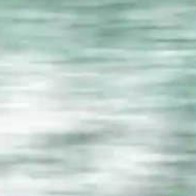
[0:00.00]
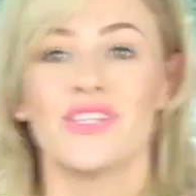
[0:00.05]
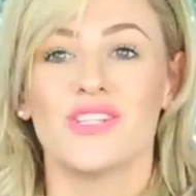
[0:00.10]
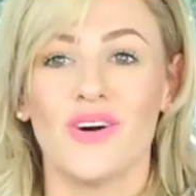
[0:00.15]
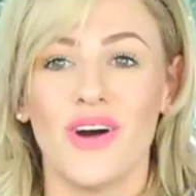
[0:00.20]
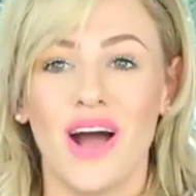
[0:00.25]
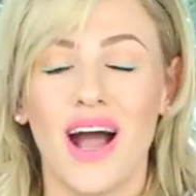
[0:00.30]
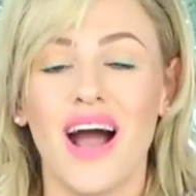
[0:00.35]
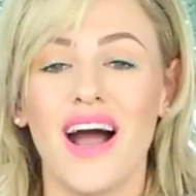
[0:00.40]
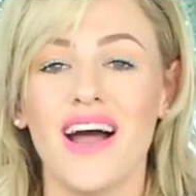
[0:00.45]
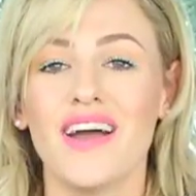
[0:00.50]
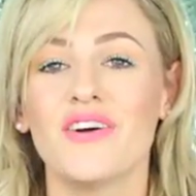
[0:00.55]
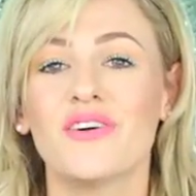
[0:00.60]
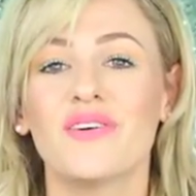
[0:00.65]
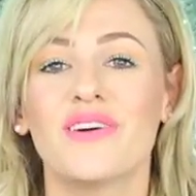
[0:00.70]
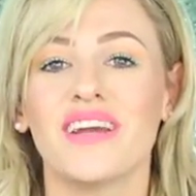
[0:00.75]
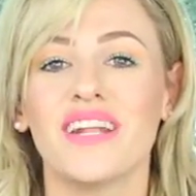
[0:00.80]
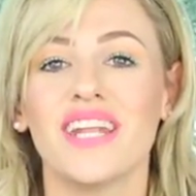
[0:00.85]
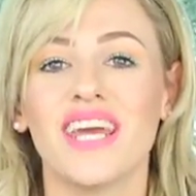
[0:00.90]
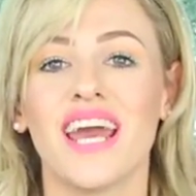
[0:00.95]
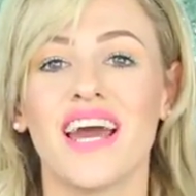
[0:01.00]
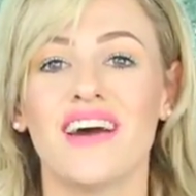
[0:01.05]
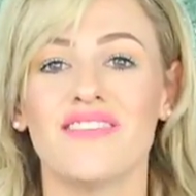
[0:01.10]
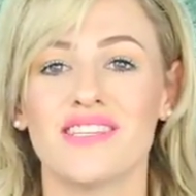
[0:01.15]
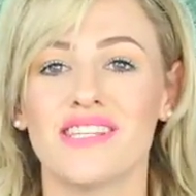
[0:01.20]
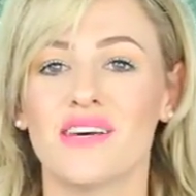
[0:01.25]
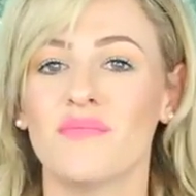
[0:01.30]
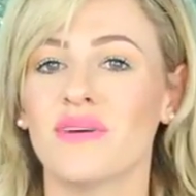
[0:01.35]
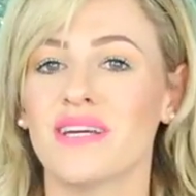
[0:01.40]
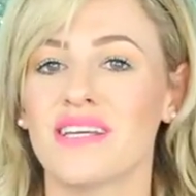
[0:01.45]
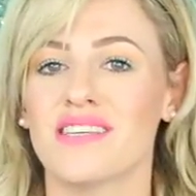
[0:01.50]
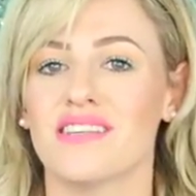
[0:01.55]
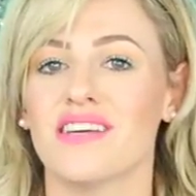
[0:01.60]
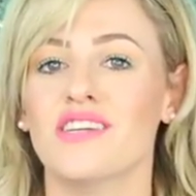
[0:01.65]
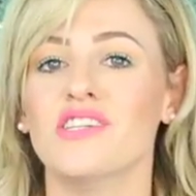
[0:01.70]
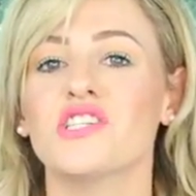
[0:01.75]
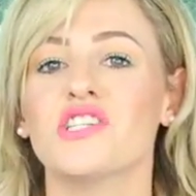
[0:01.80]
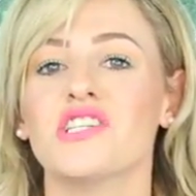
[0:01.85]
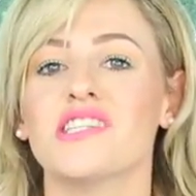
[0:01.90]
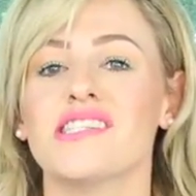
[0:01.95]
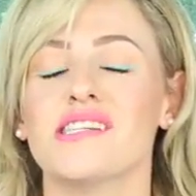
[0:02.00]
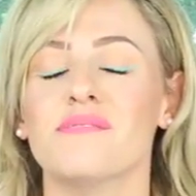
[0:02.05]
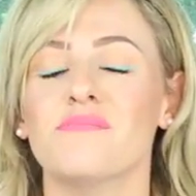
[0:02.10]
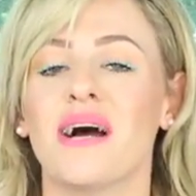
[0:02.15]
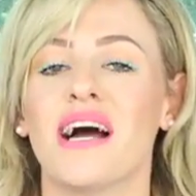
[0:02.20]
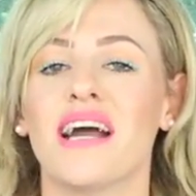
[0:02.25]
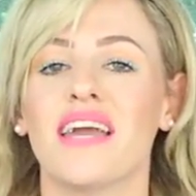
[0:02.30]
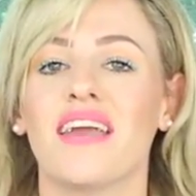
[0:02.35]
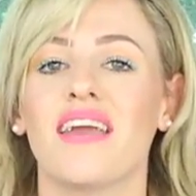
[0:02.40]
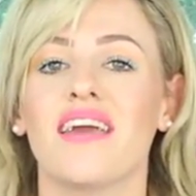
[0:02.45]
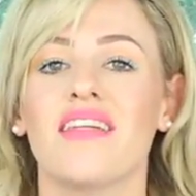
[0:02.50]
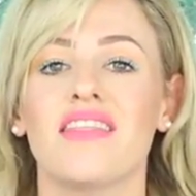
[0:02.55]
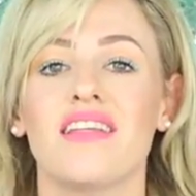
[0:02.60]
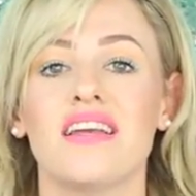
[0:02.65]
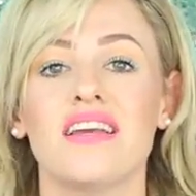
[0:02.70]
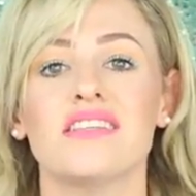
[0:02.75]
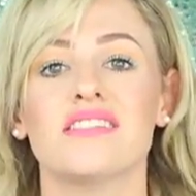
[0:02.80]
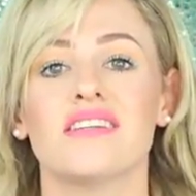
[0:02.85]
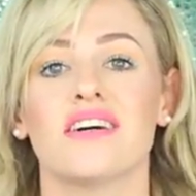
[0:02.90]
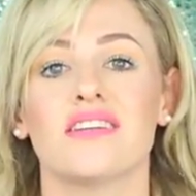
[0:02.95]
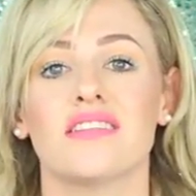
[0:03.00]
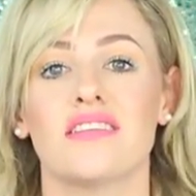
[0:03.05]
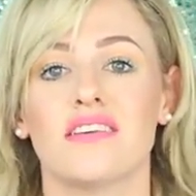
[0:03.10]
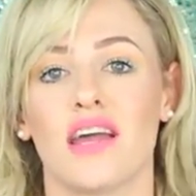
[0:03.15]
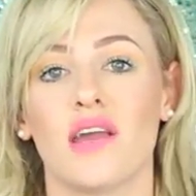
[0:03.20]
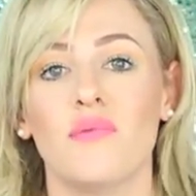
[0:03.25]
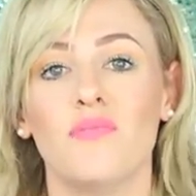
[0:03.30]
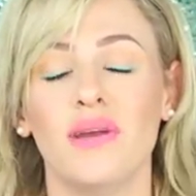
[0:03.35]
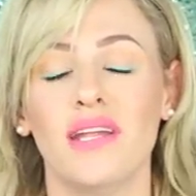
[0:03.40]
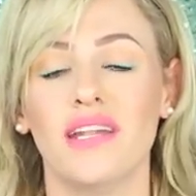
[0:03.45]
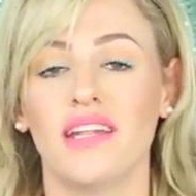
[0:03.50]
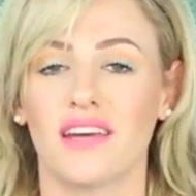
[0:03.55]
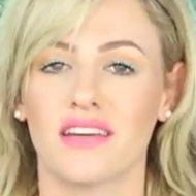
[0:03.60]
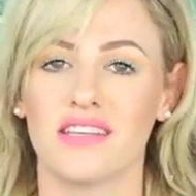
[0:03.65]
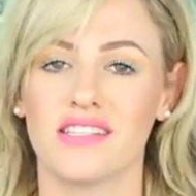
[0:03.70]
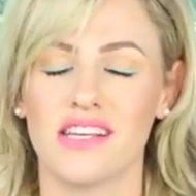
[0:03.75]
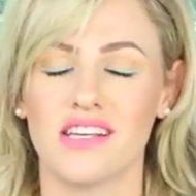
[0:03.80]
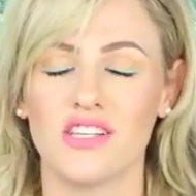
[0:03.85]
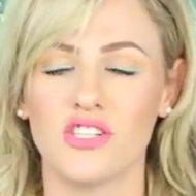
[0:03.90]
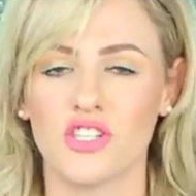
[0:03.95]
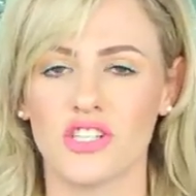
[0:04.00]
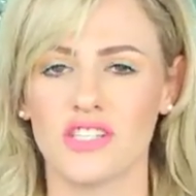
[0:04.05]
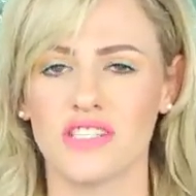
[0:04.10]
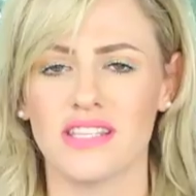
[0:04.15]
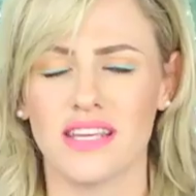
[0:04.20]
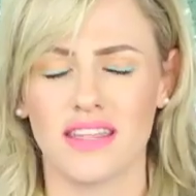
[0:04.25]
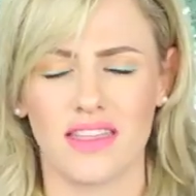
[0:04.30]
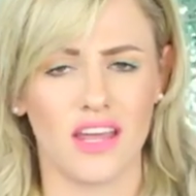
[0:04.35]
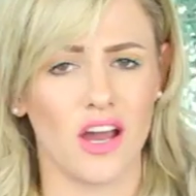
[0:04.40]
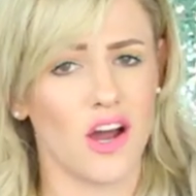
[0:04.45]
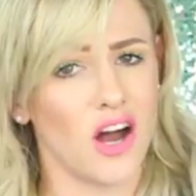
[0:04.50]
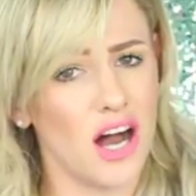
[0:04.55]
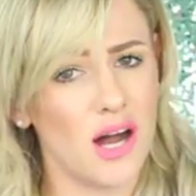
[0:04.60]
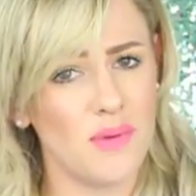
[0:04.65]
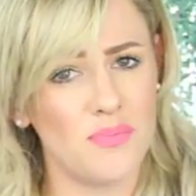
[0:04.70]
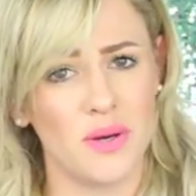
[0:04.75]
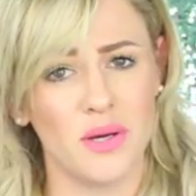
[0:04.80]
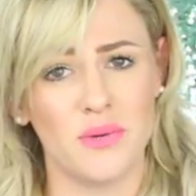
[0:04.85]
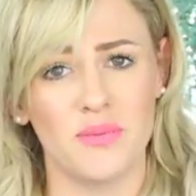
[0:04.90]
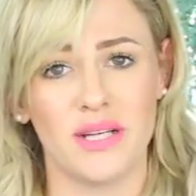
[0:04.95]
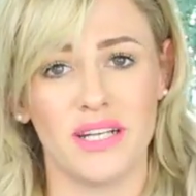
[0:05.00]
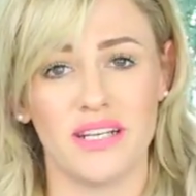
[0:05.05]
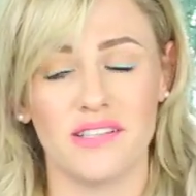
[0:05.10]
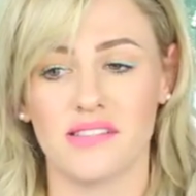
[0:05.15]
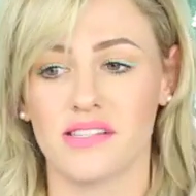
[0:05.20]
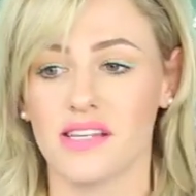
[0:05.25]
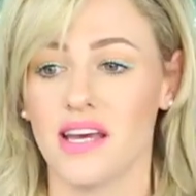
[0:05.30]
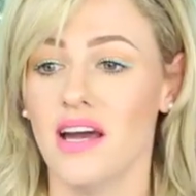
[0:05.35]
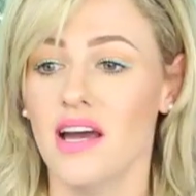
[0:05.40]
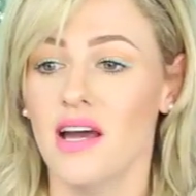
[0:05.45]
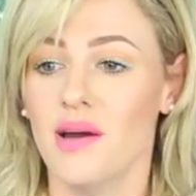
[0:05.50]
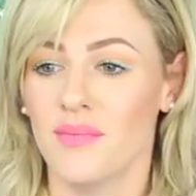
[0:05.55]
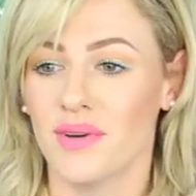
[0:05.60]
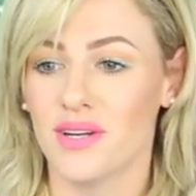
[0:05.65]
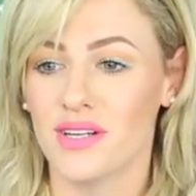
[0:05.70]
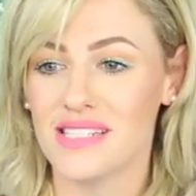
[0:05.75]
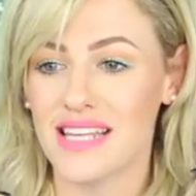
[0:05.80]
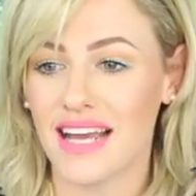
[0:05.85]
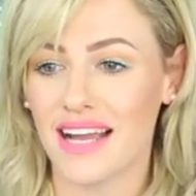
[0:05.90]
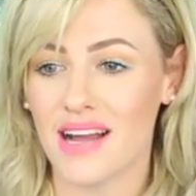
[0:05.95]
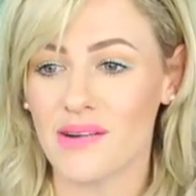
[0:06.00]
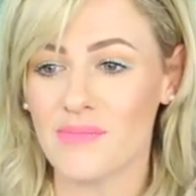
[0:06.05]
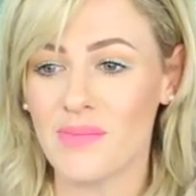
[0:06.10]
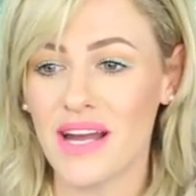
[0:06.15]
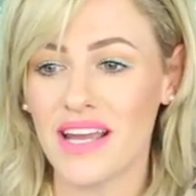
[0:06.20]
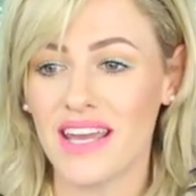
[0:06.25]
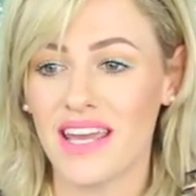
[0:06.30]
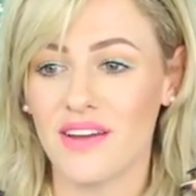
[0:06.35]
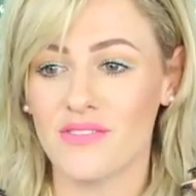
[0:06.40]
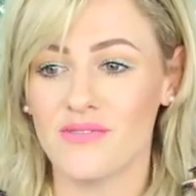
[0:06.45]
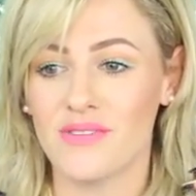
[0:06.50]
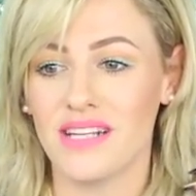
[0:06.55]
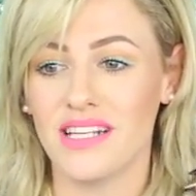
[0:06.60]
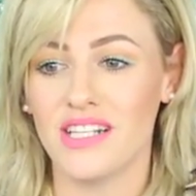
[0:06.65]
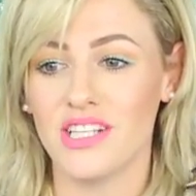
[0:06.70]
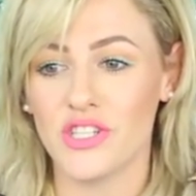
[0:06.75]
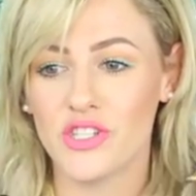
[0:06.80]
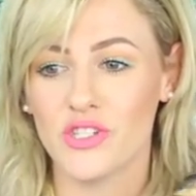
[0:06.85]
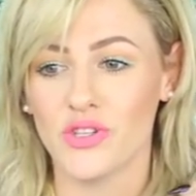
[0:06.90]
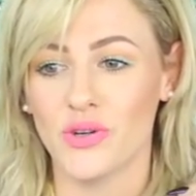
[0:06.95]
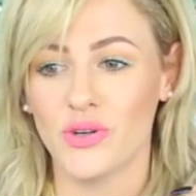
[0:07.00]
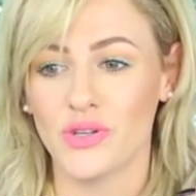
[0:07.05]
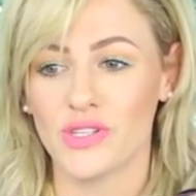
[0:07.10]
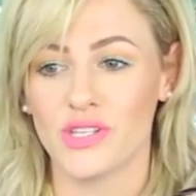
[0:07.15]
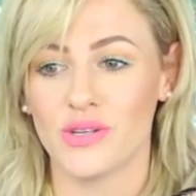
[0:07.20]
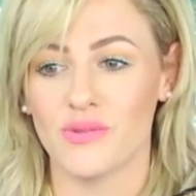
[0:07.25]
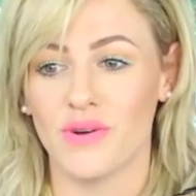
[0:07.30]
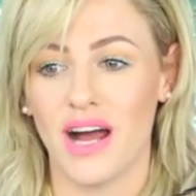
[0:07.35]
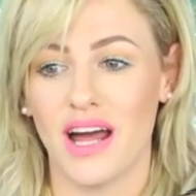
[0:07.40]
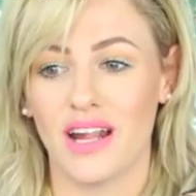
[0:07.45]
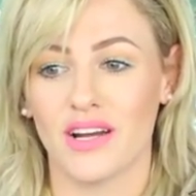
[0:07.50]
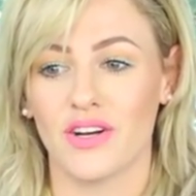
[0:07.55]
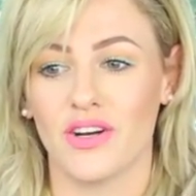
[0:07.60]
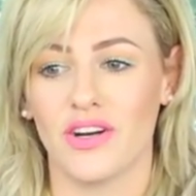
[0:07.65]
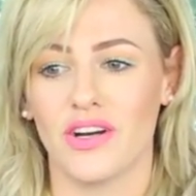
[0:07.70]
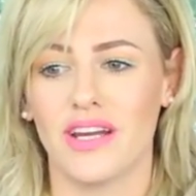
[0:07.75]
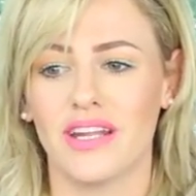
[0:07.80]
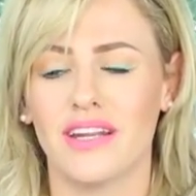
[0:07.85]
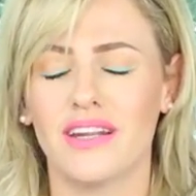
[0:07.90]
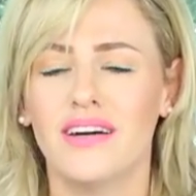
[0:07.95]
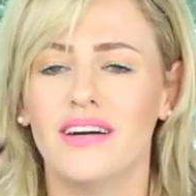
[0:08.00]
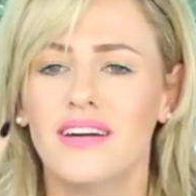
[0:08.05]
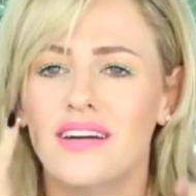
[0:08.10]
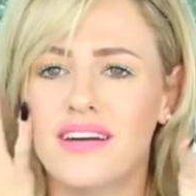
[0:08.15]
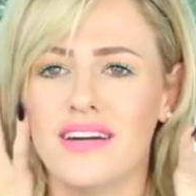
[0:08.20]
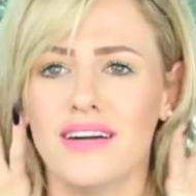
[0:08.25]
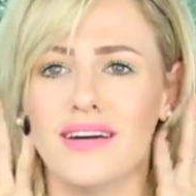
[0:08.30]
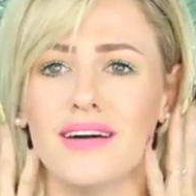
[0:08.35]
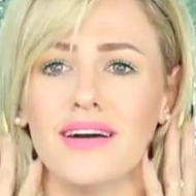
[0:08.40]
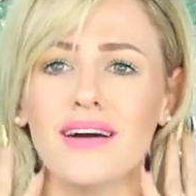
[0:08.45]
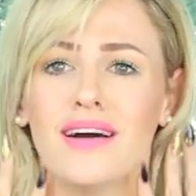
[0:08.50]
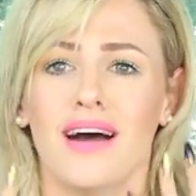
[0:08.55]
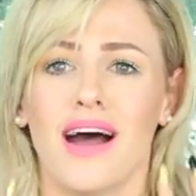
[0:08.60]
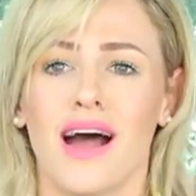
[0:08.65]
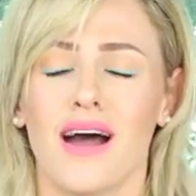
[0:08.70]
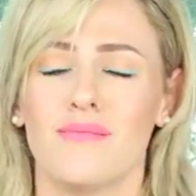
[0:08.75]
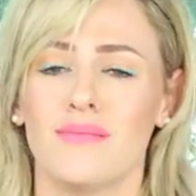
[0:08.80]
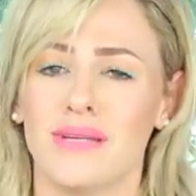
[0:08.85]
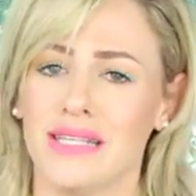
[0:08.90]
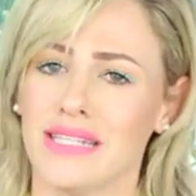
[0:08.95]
So I already have some extensions in my hair. These are taping extensions and they are permanent because I cut my hair really short a while ago and I